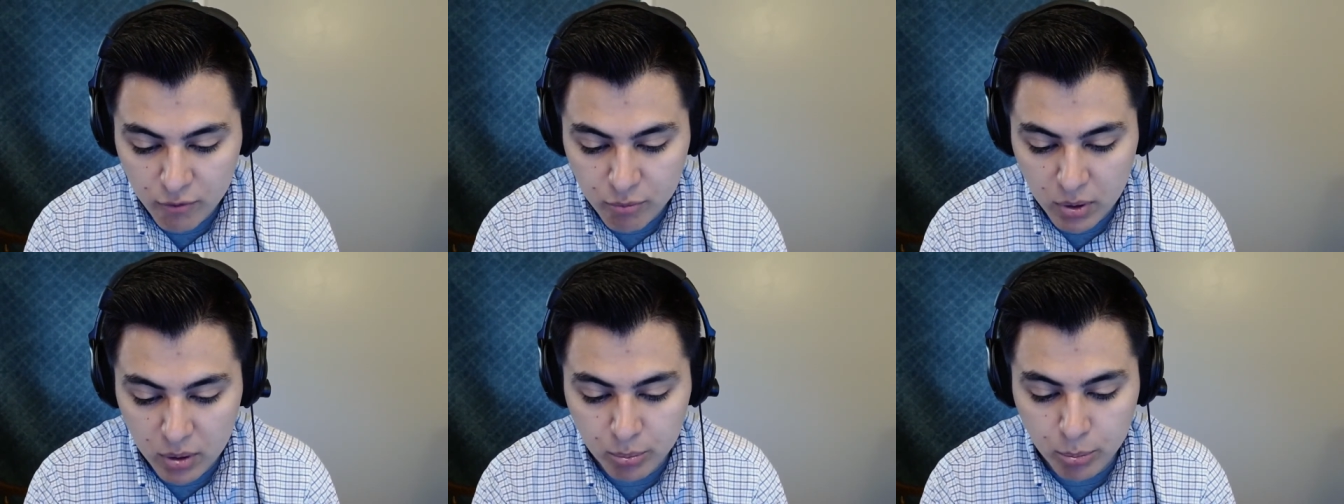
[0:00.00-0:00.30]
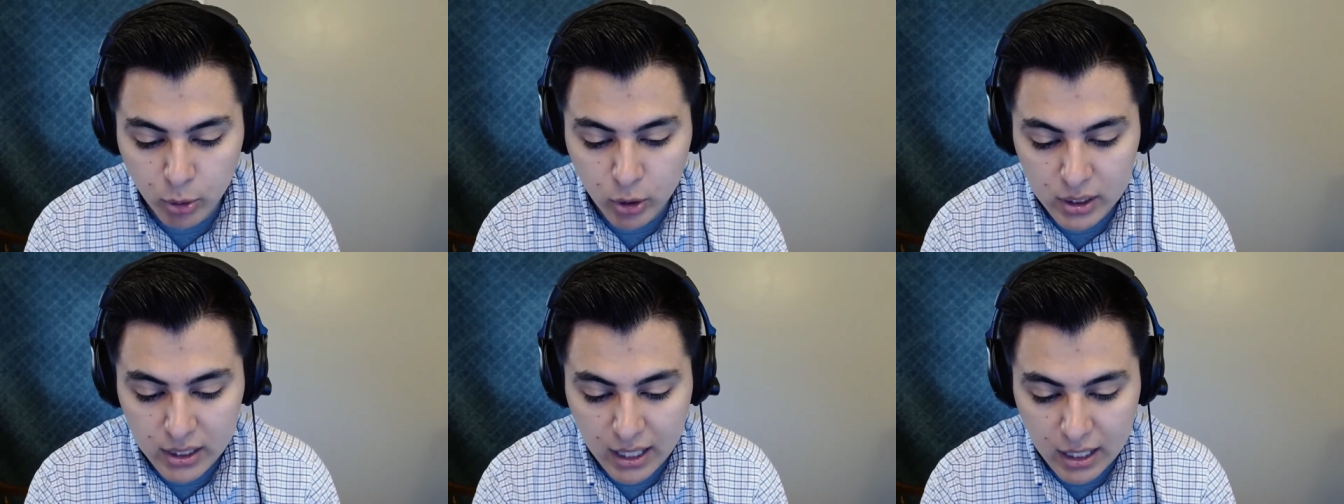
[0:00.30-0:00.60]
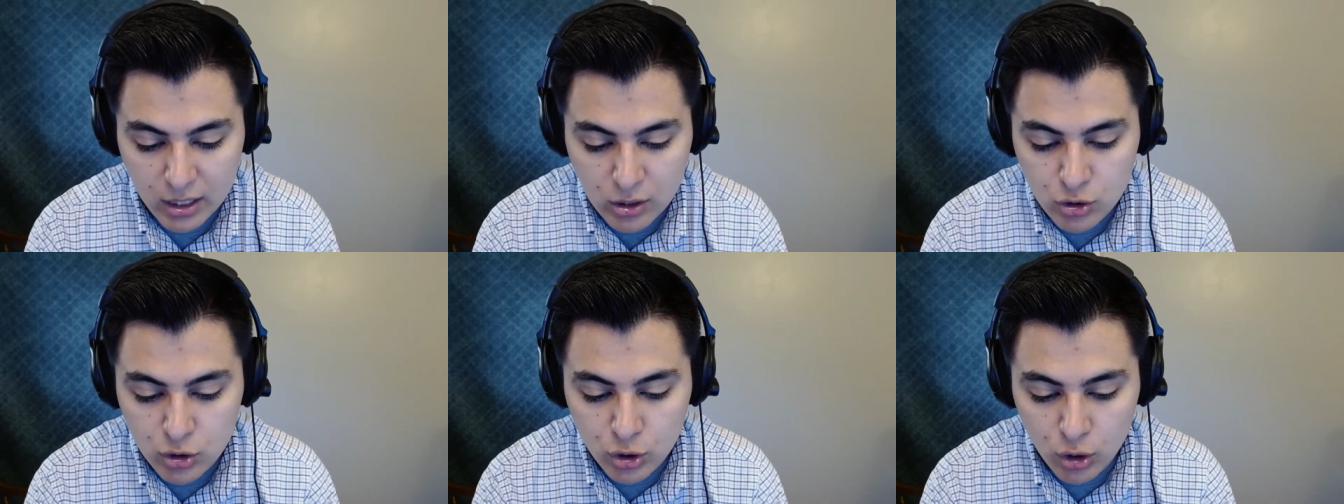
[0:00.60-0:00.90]
have been putting
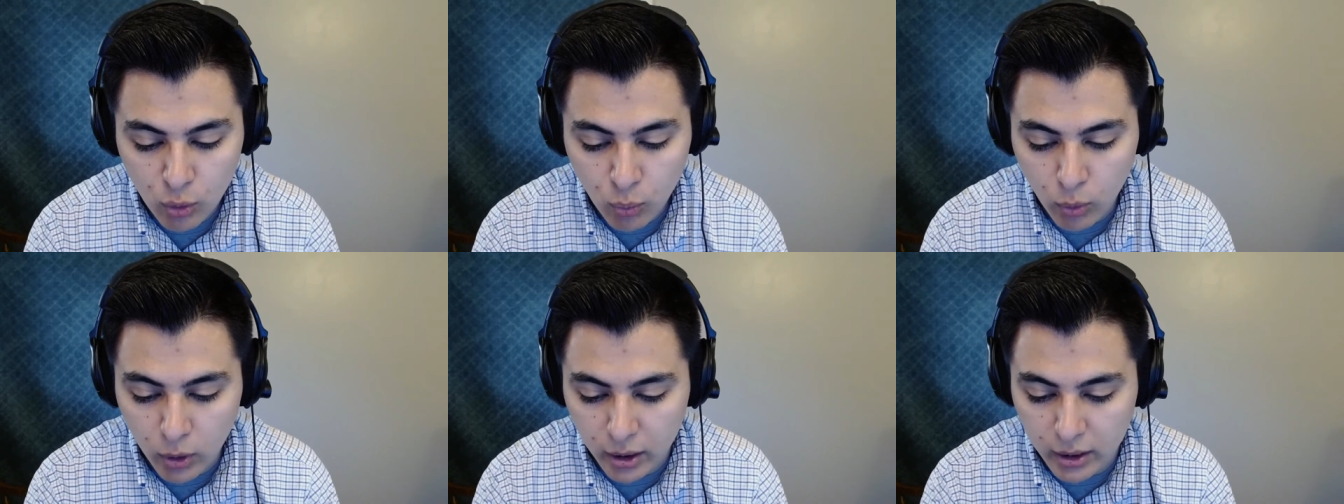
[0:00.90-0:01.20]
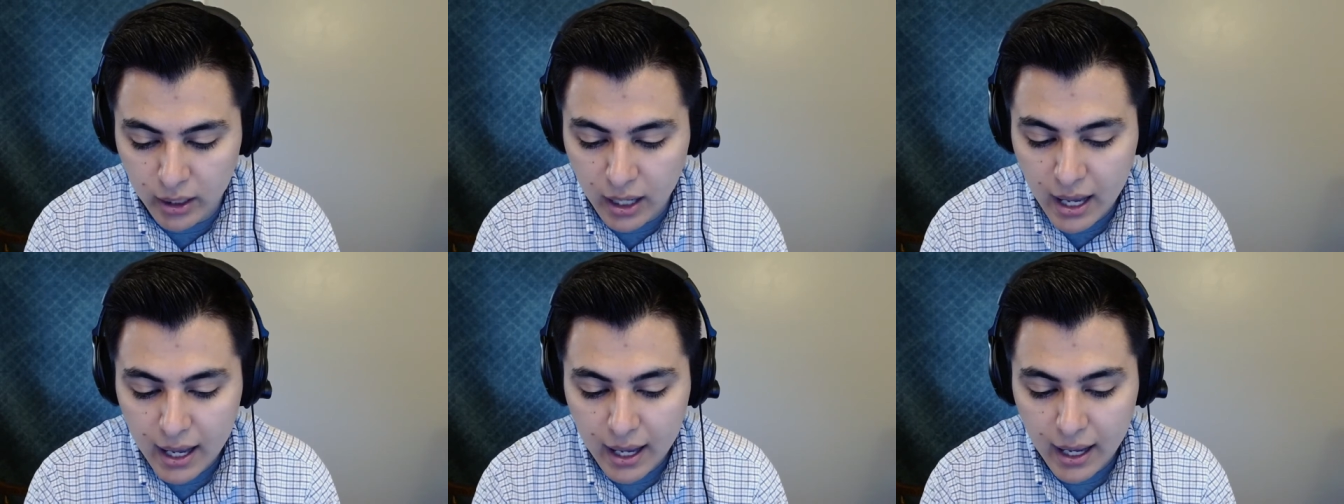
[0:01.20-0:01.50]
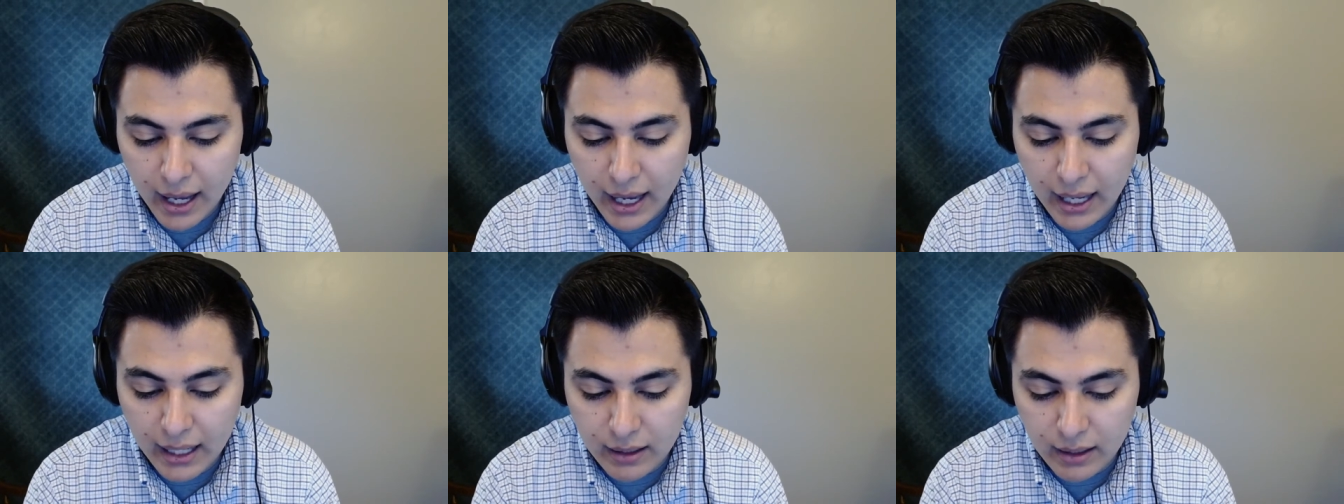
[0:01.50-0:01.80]
into your work
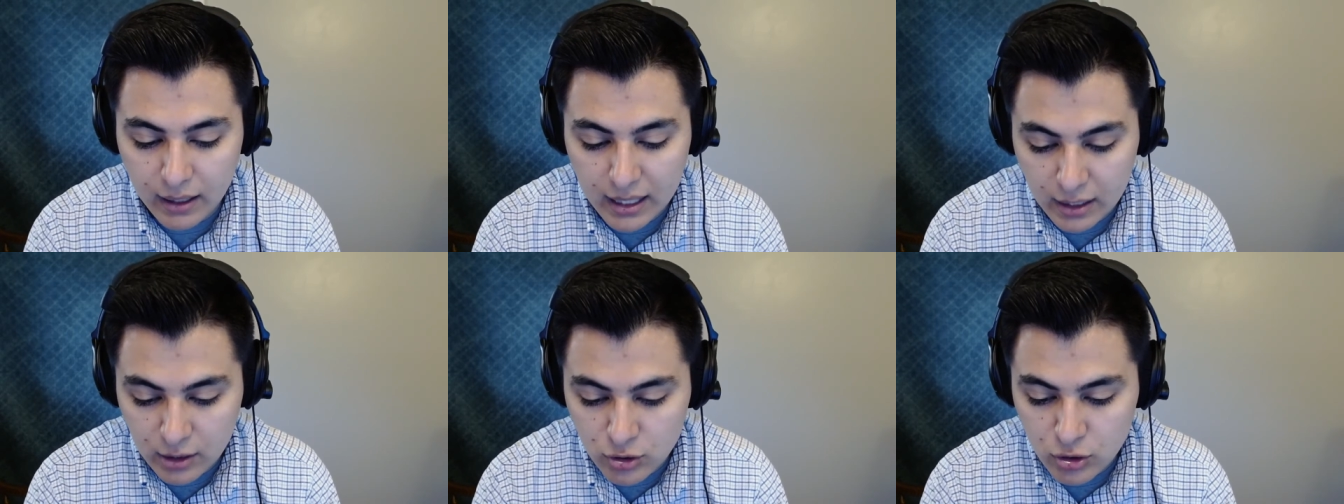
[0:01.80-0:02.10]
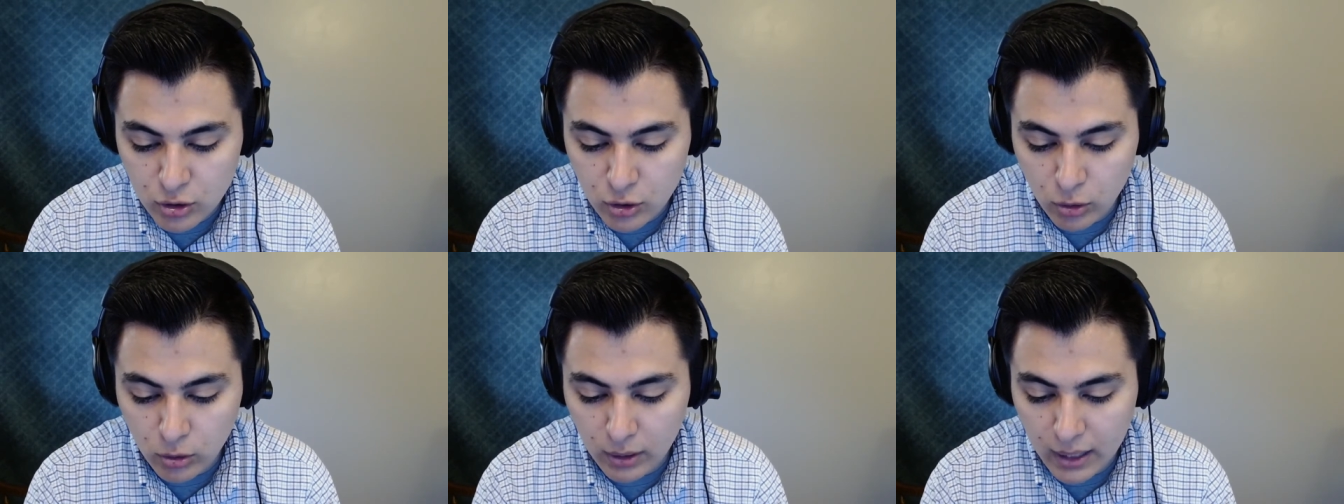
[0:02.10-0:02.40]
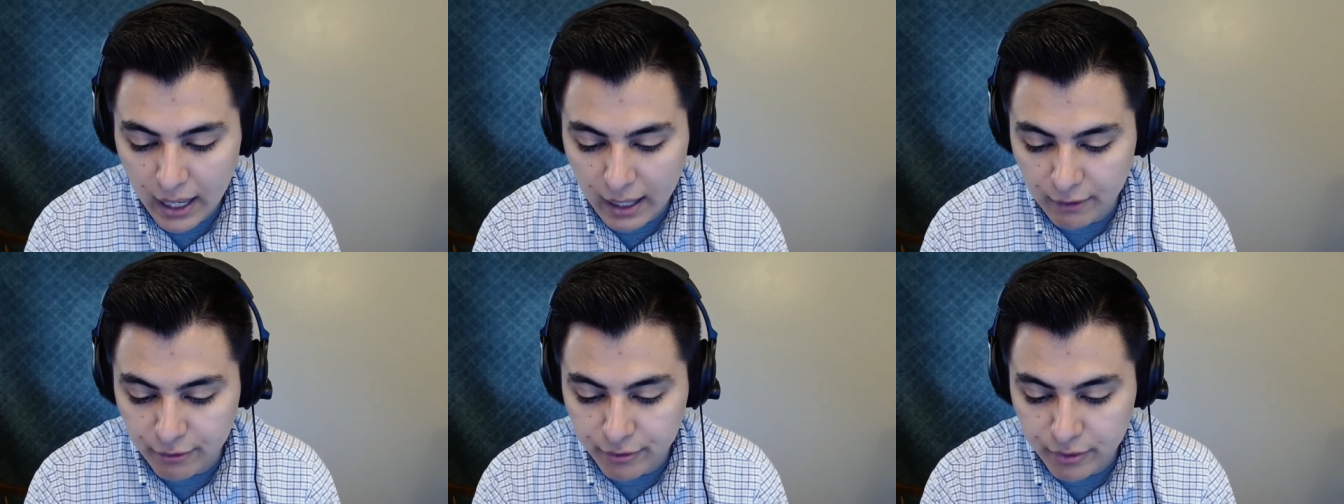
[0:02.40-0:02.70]
and into your
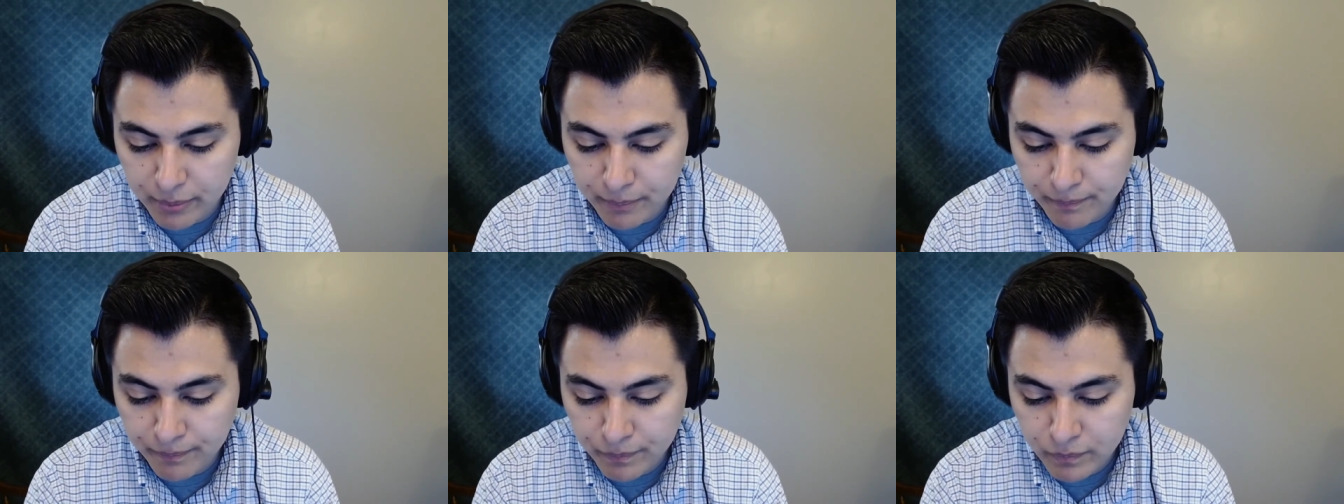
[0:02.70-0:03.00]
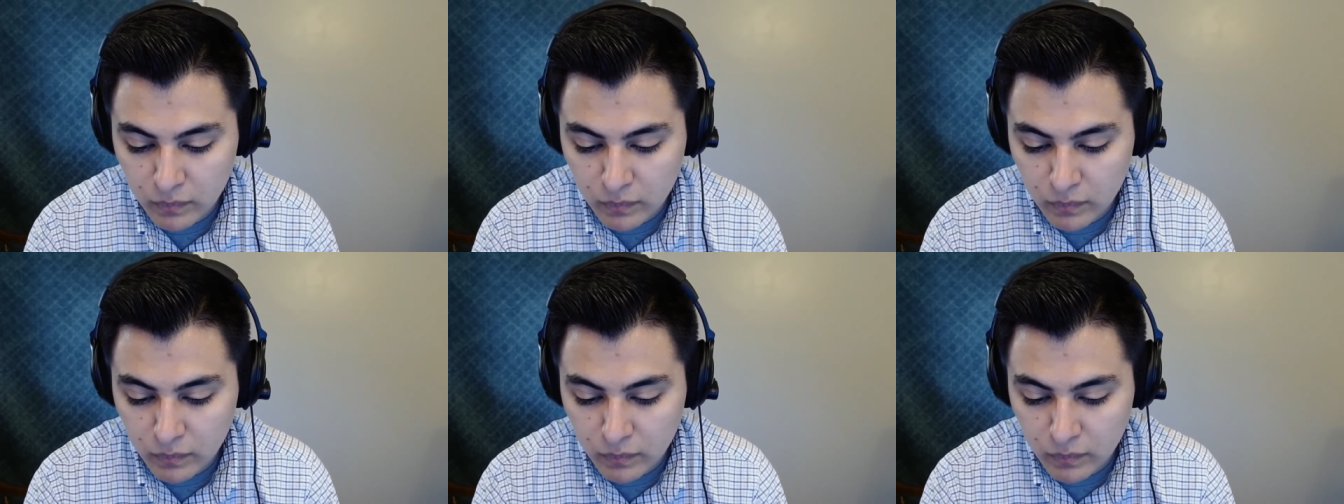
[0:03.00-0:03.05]
life.